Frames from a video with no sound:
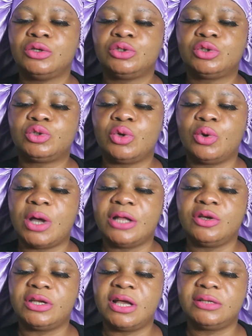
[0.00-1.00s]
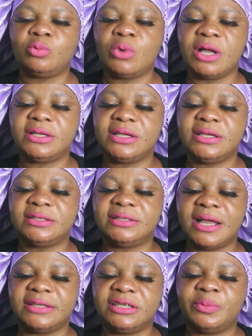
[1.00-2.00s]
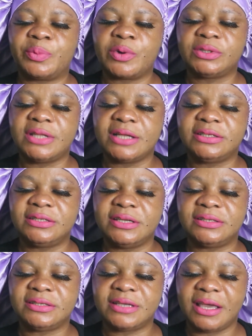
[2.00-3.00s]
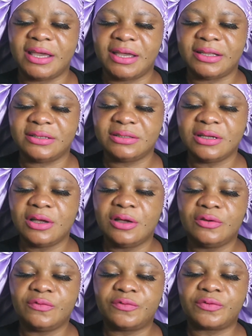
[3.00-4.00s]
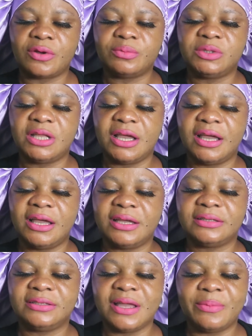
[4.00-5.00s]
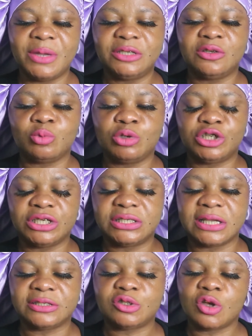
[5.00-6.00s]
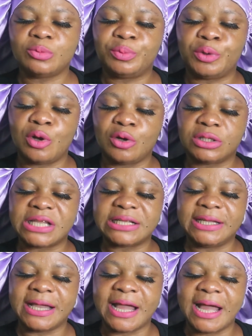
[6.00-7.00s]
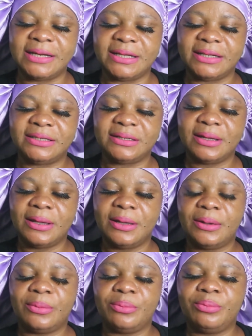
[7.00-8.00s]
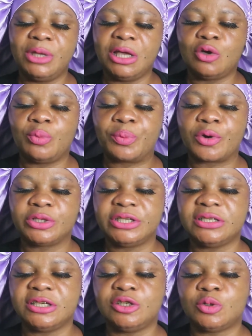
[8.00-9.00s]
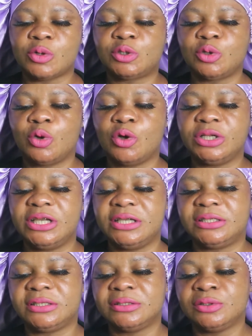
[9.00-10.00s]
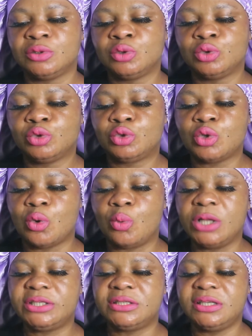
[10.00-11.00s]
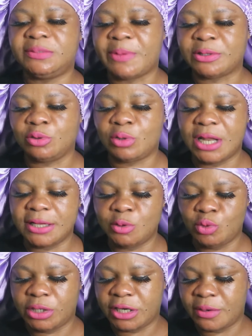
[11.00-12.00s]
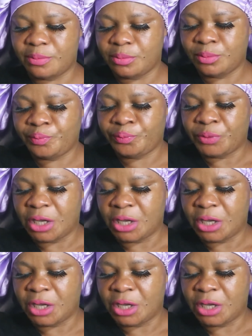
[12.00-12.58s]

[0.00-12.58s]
So another one is that it protects the skin from the damage, which is a sunblock that they added. Milk protein is also on it. So what this particular cream,